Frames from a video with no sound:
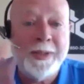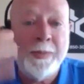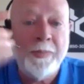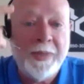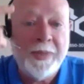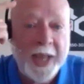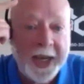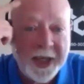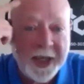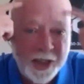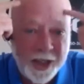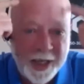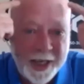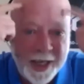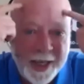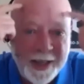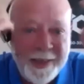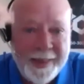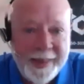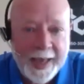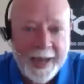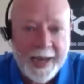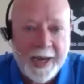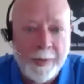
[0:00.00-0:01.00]
some things you
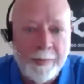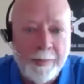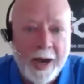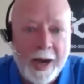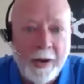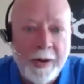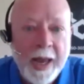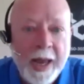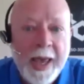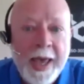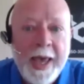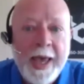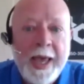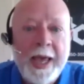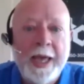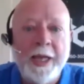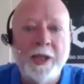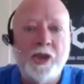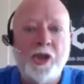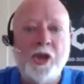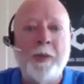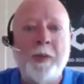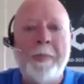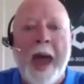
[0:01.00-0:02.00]
didn't think about,
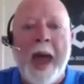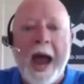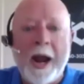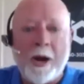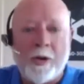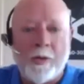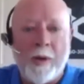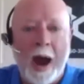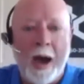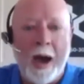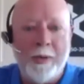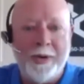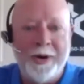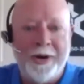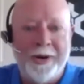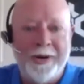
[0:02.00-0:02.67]
is your background.